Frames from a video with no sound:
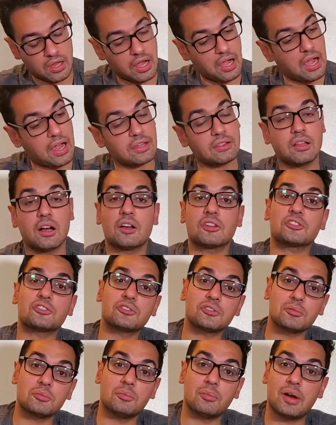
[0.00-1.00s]
I
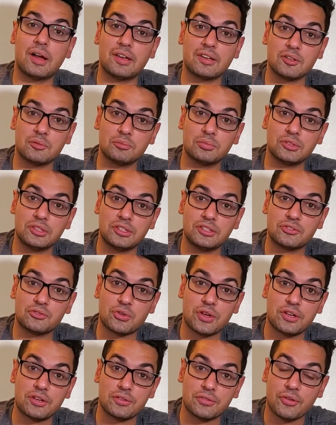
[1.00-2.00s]
lost my complete
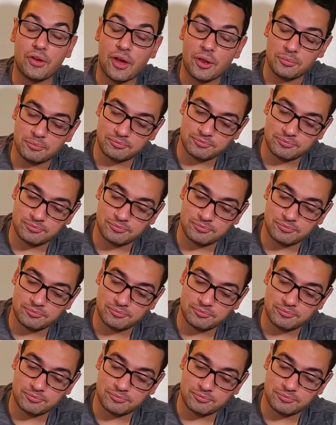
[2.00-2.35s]
train of thought.